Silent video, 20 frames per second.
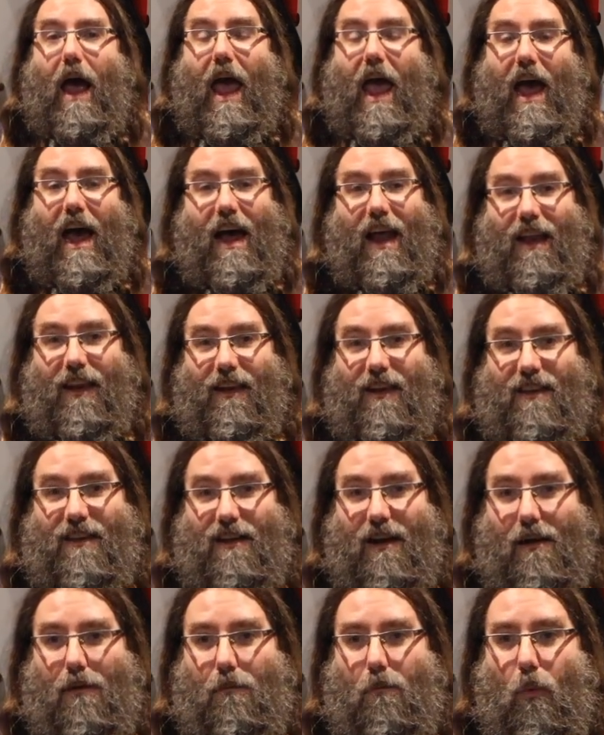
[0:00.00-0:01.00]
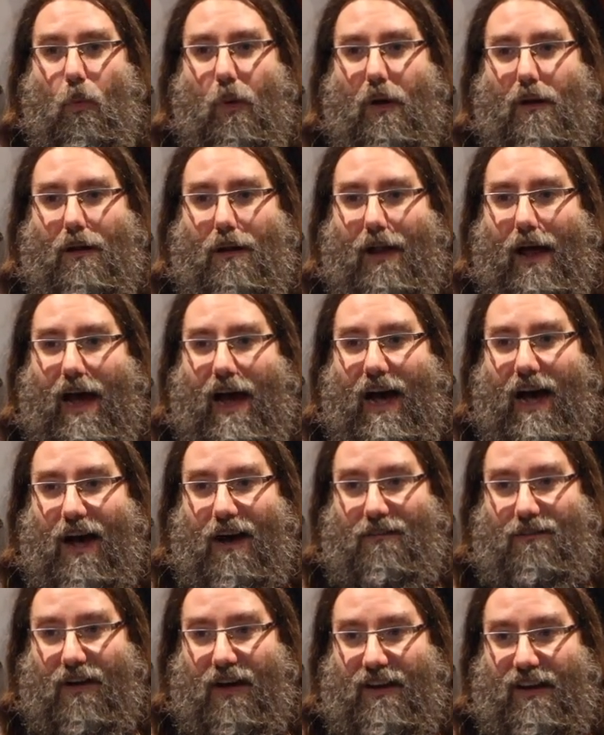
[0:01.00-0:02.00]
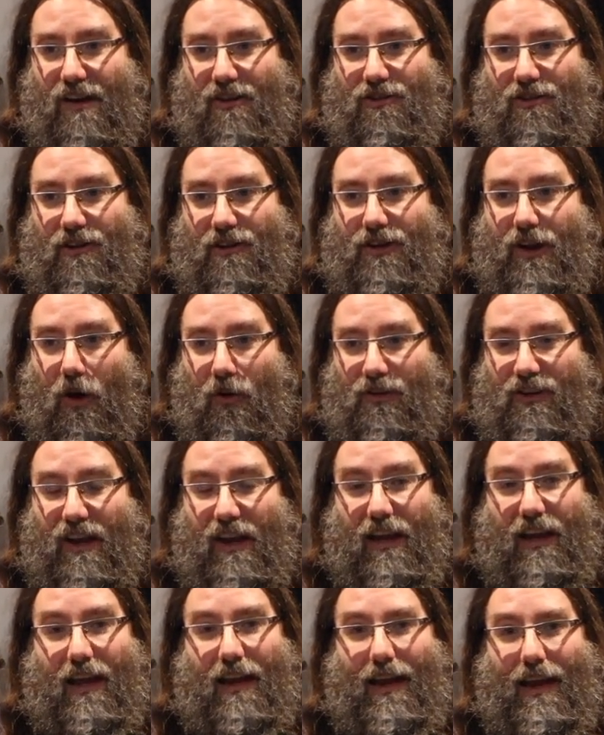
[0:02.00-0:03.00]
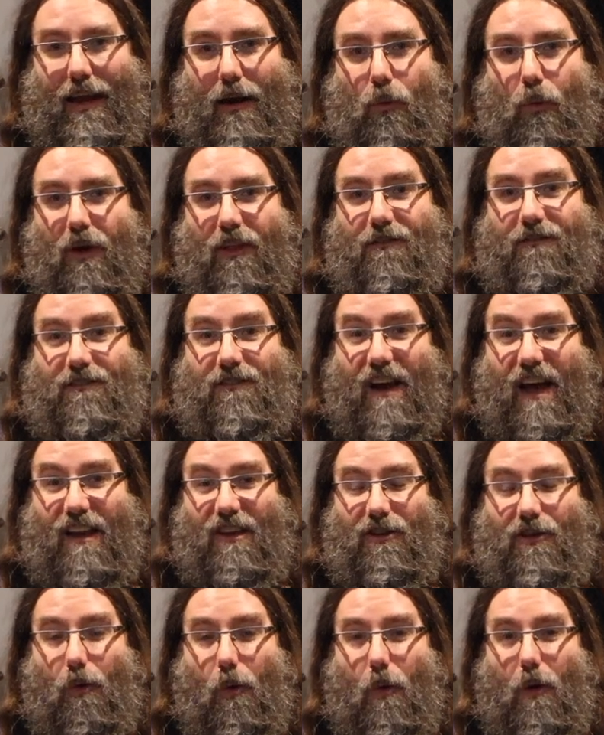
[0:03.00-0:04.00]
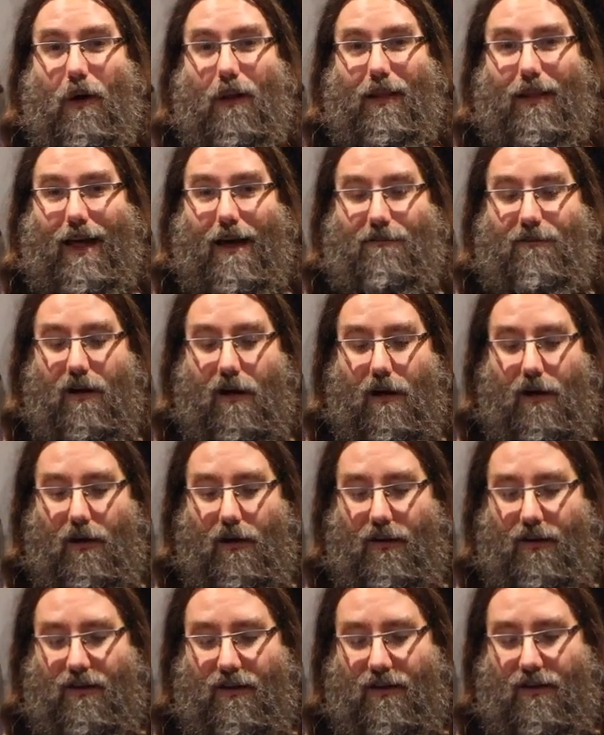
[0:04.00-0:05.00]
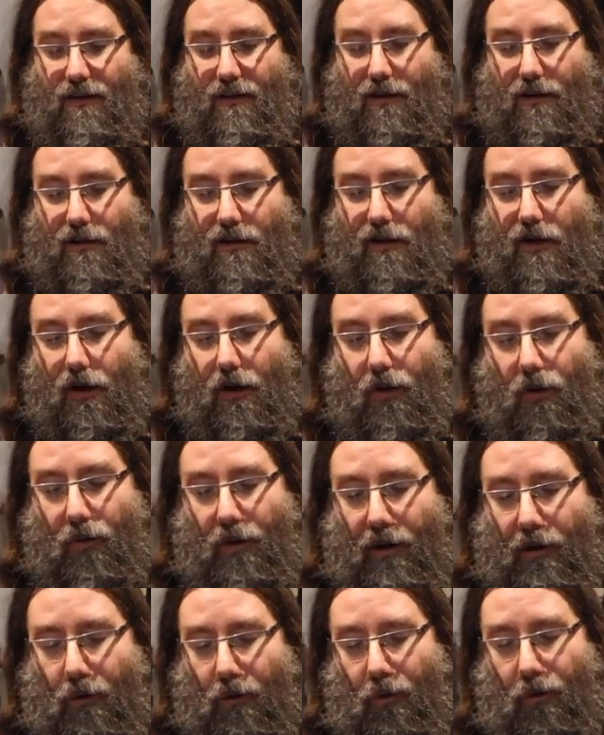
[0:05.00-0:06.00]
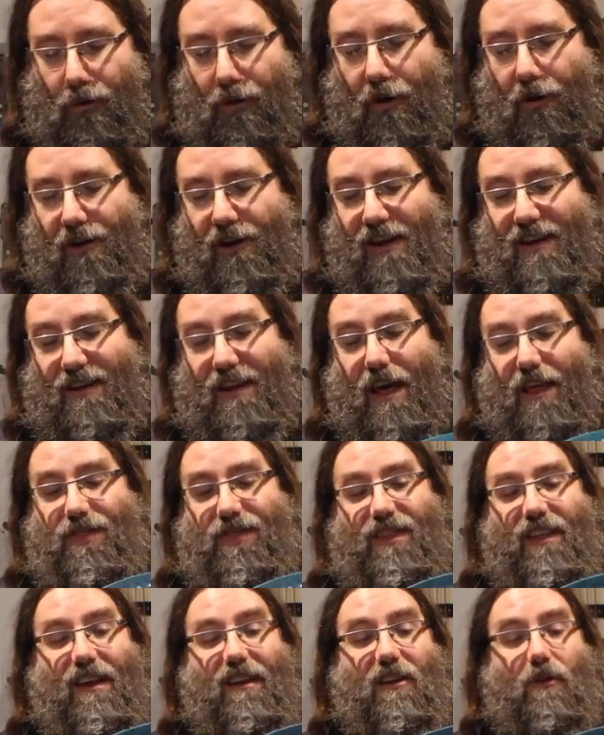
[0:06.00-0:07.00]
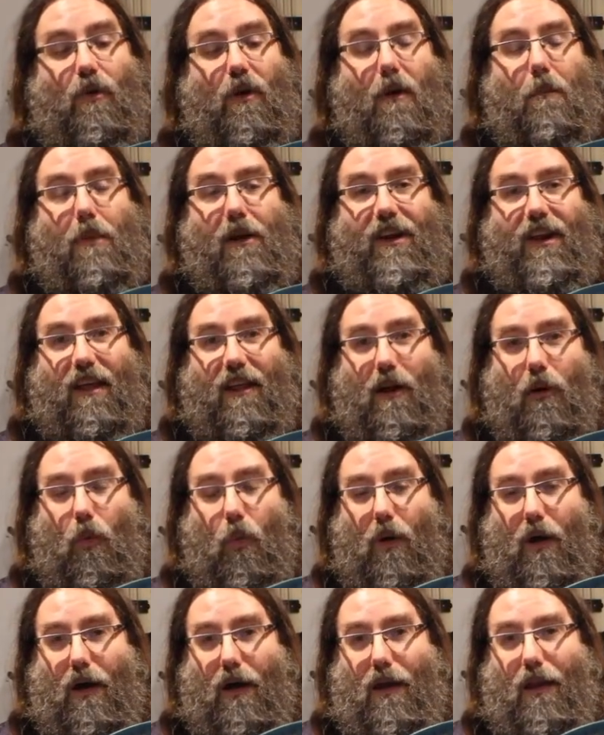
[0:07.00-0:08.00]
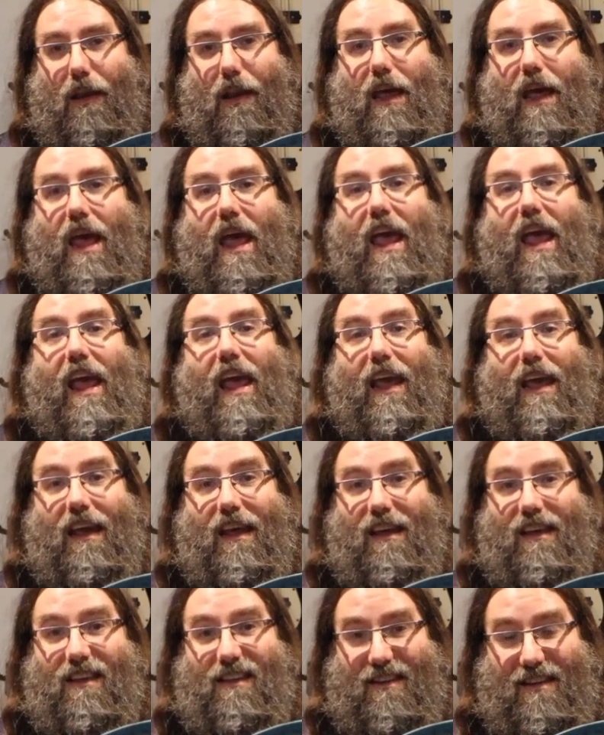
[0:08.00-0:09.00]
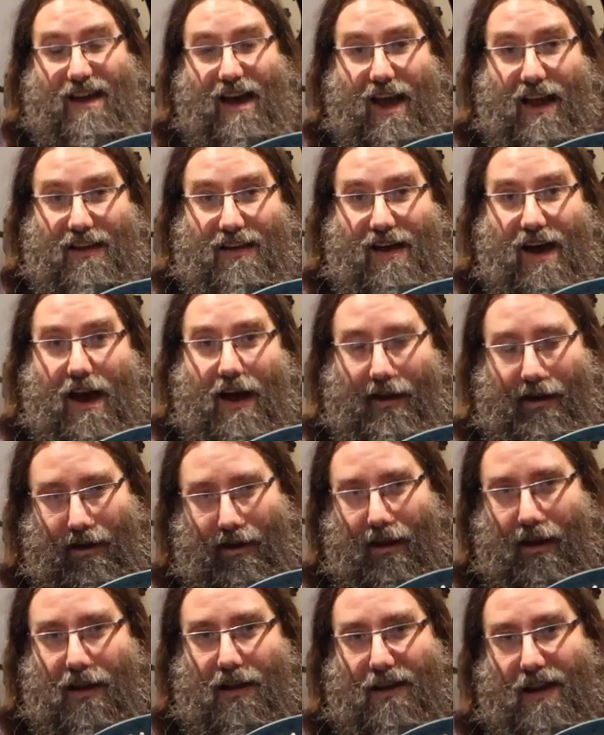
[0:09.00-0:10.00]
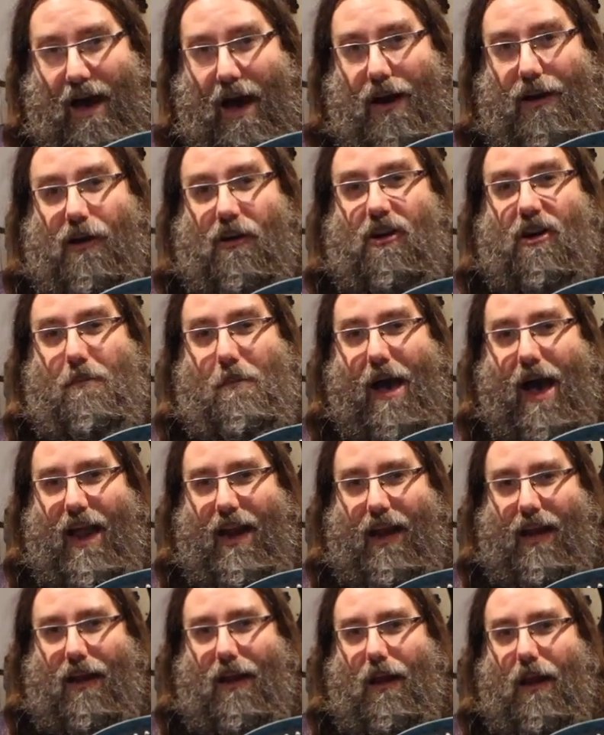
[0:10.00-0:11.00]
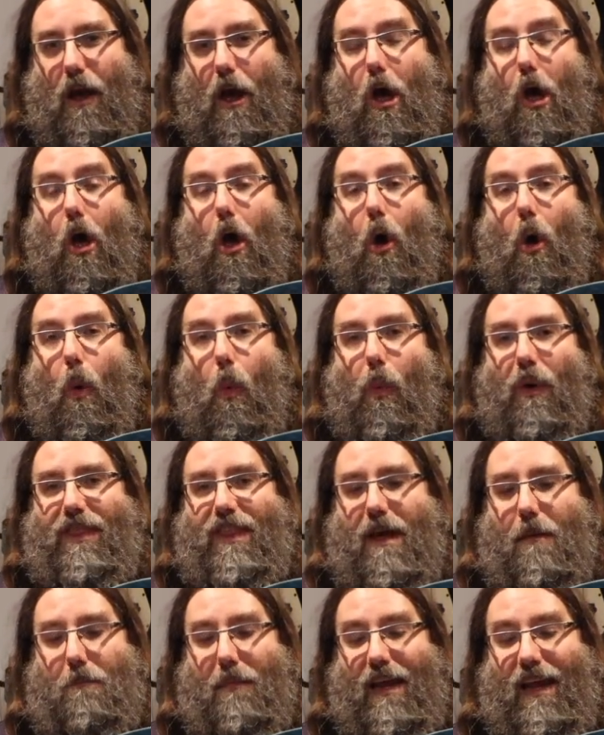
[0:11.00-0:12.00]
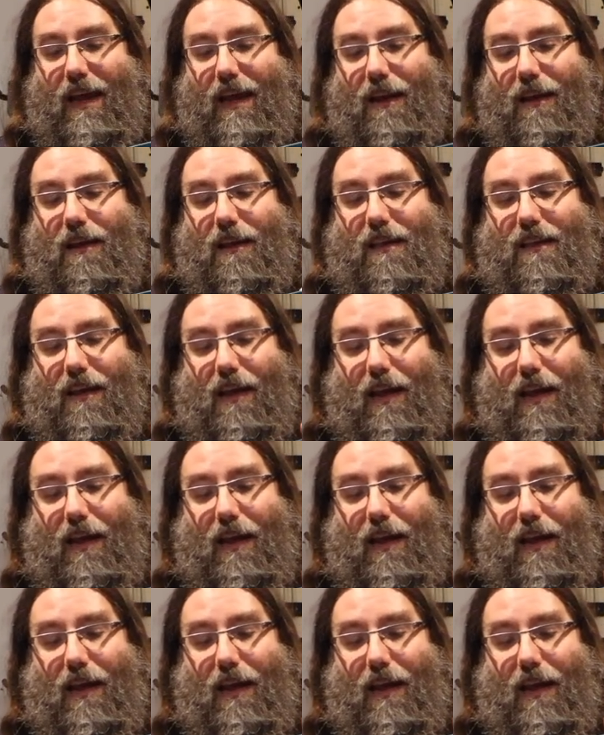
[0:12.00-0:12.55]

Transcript: and some will have additional notes that you can hit with frets or levers. So you'll notice that this particular one is diatonic, not chromatic. What that means